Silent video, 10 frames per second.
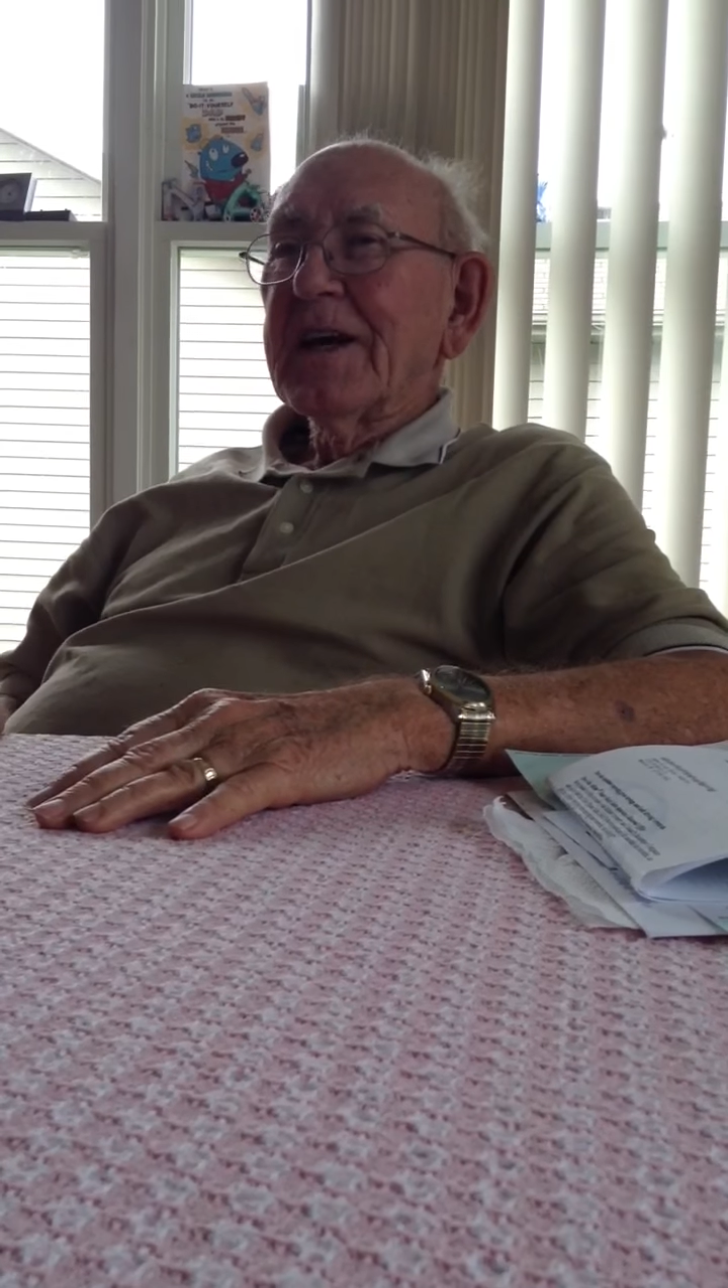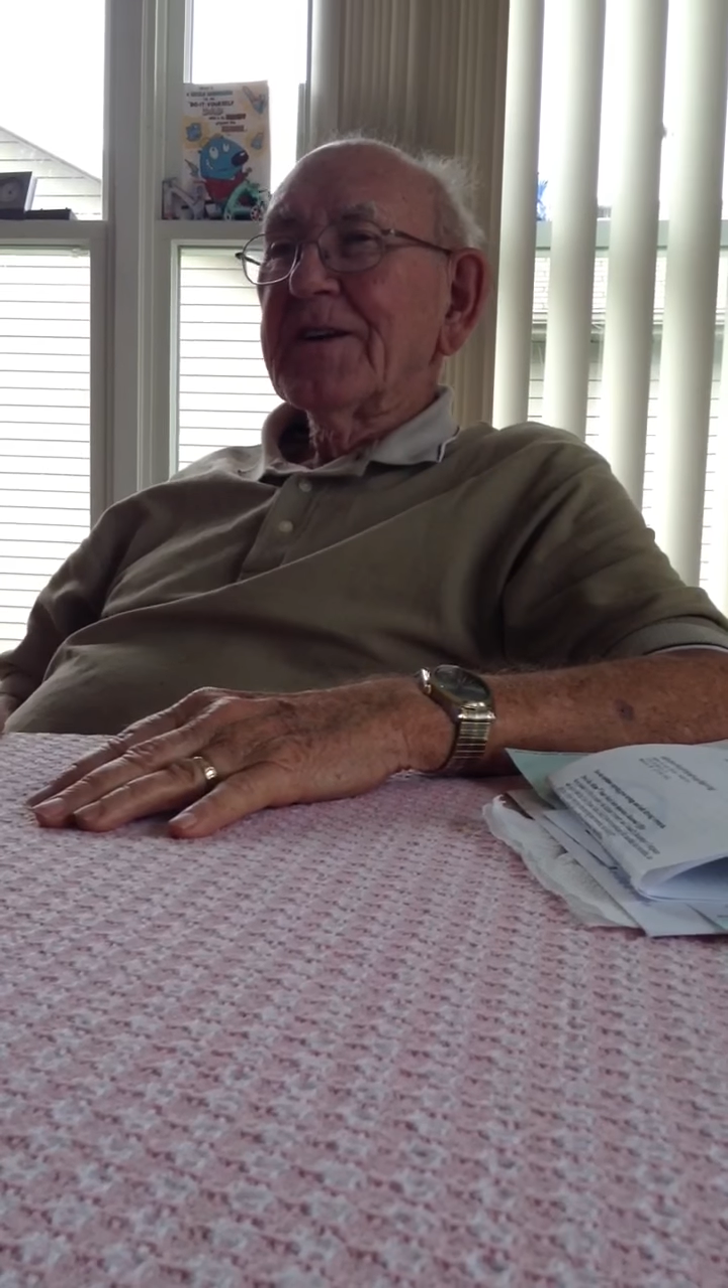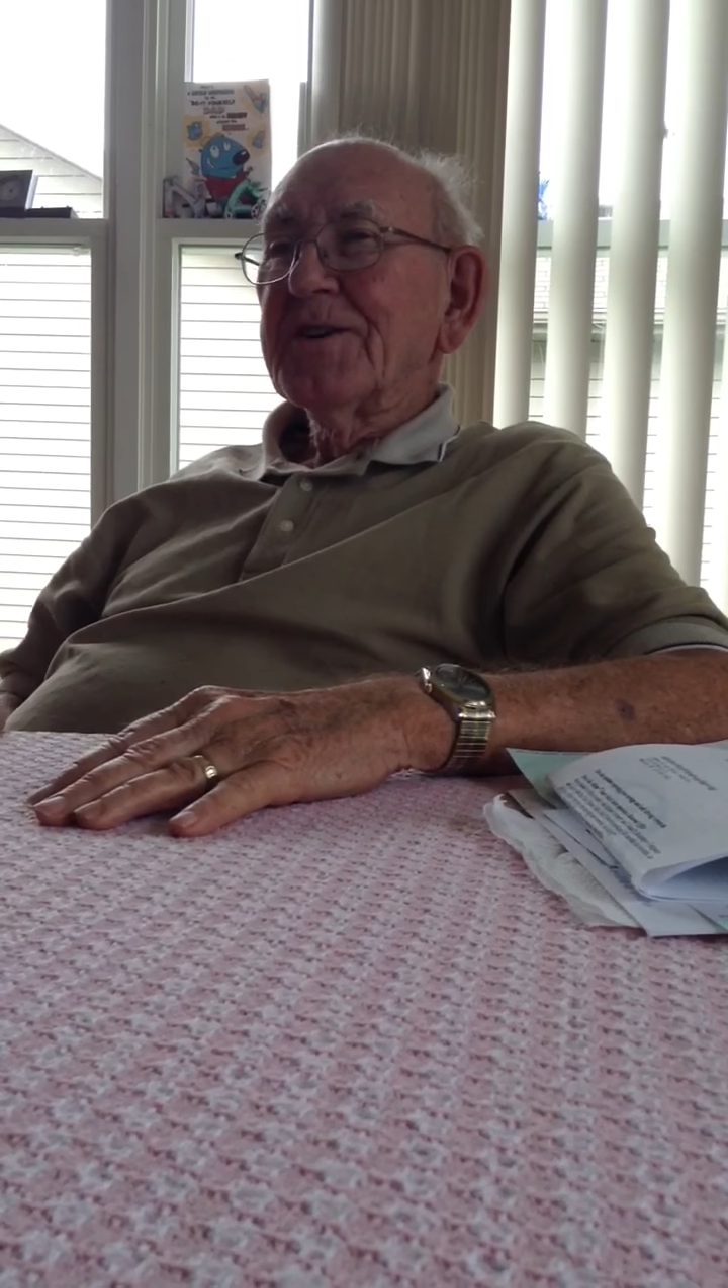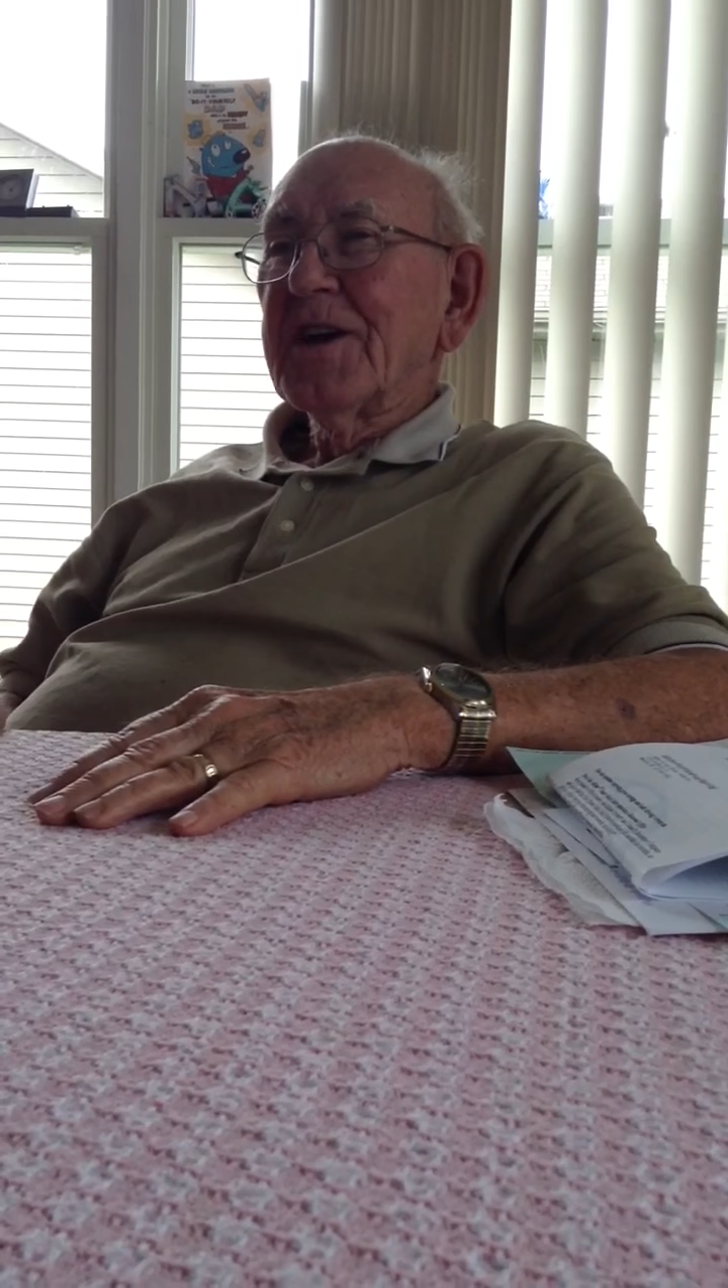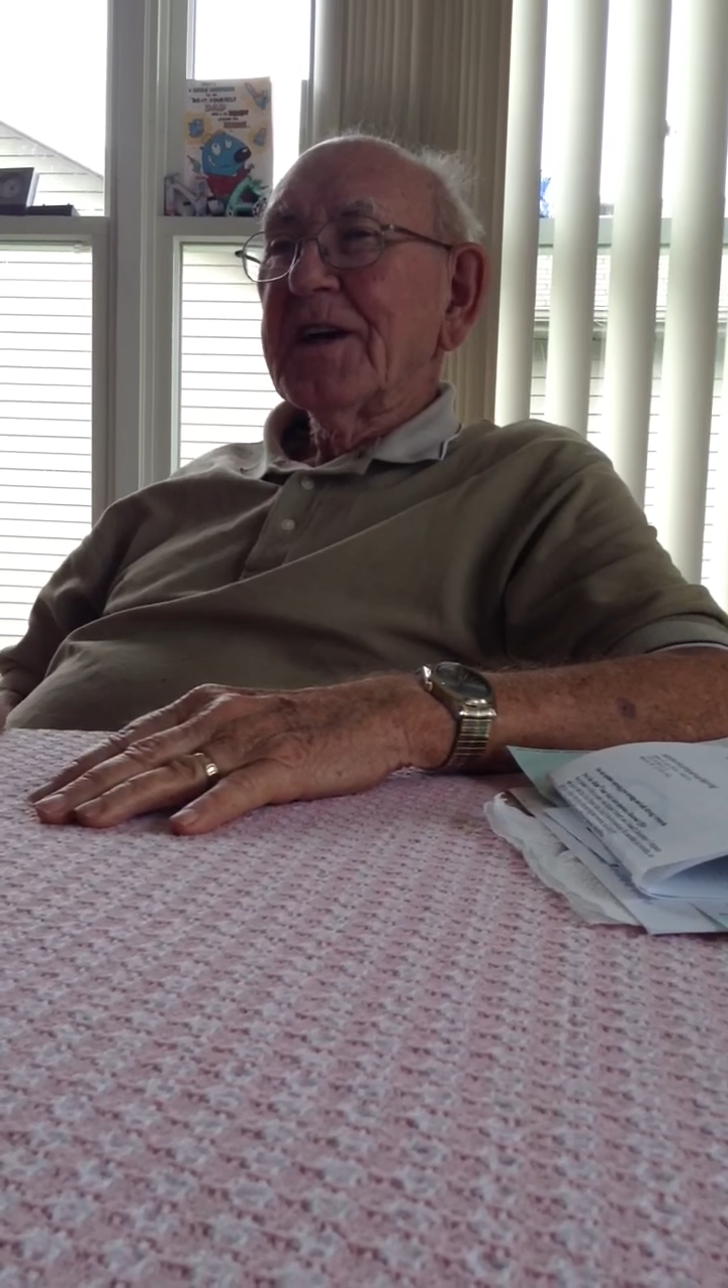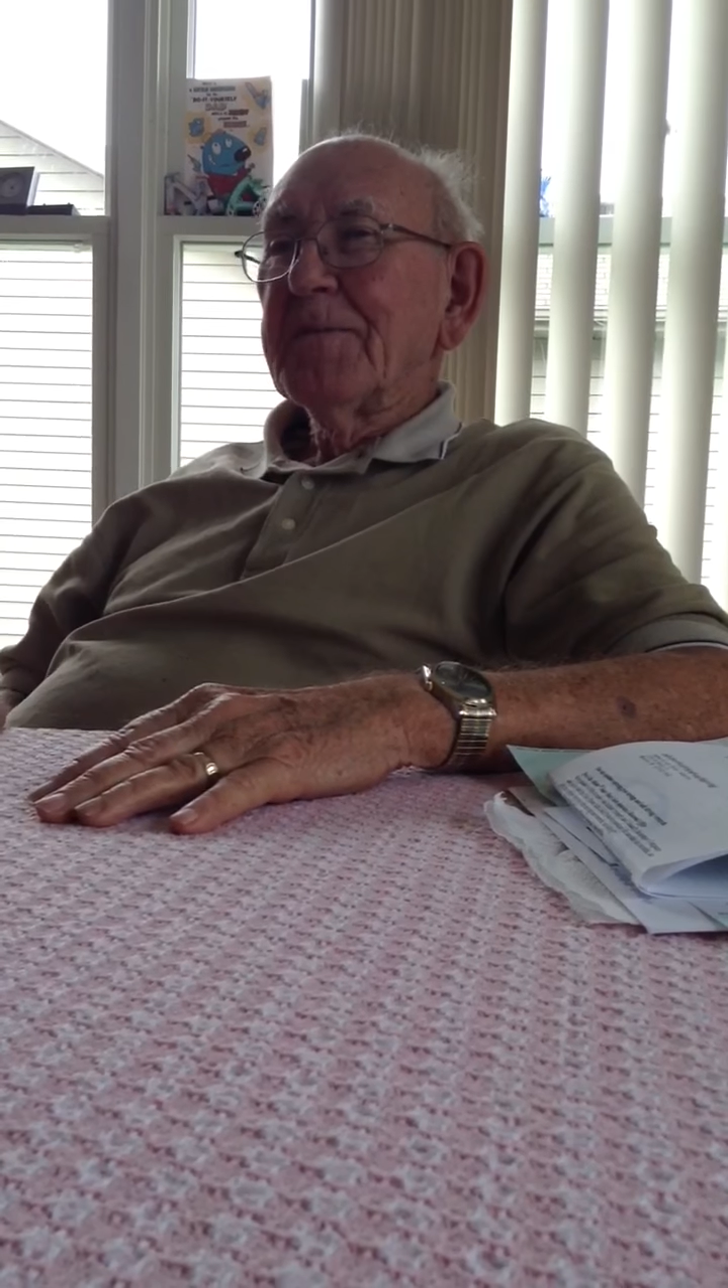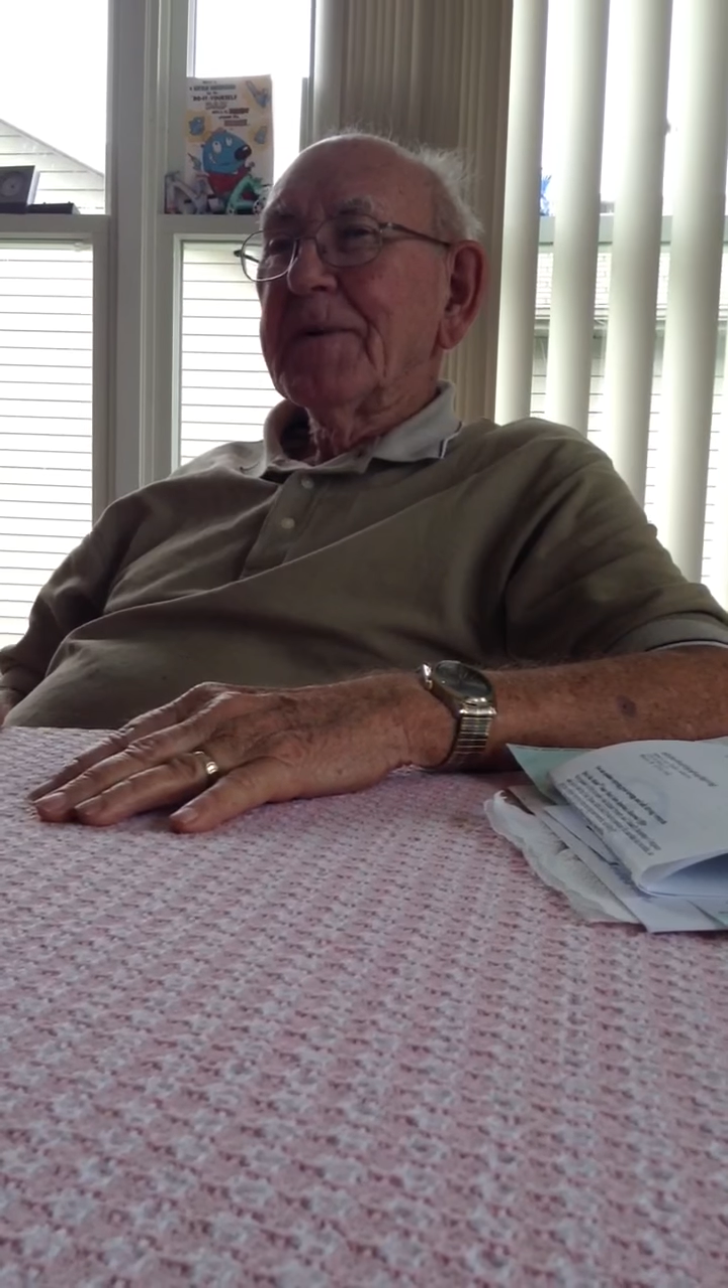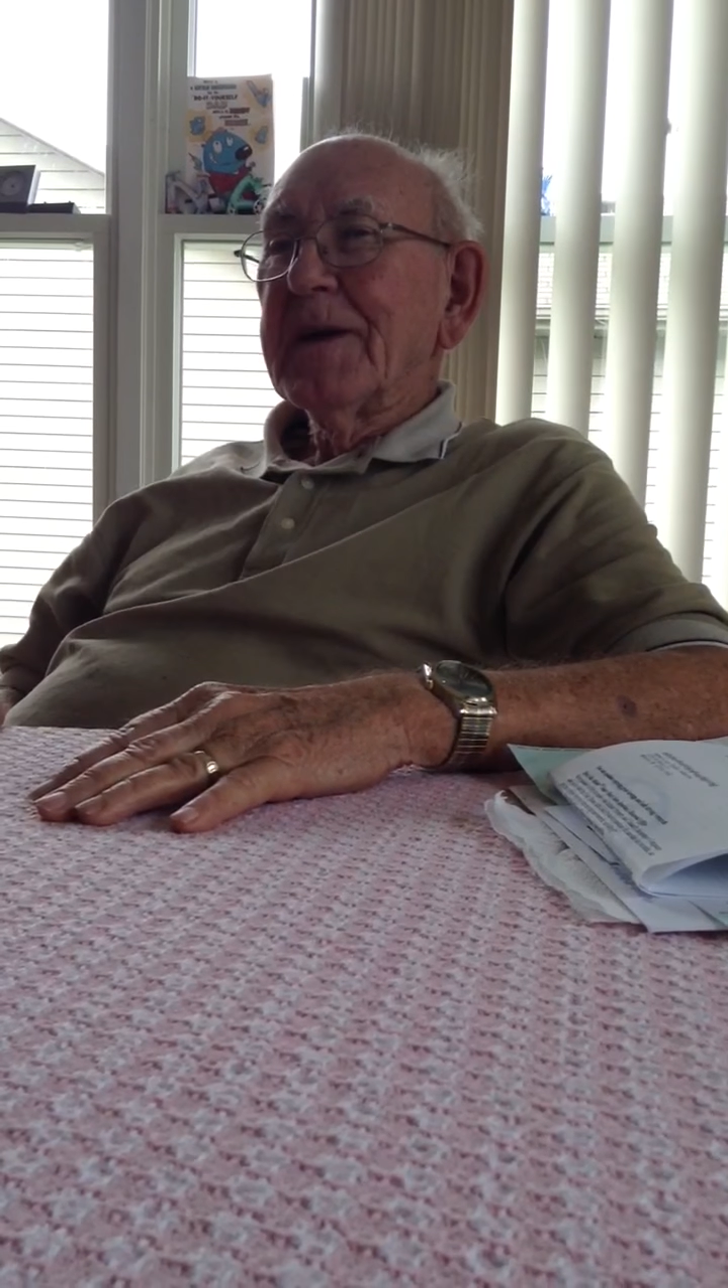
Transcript: out of shape.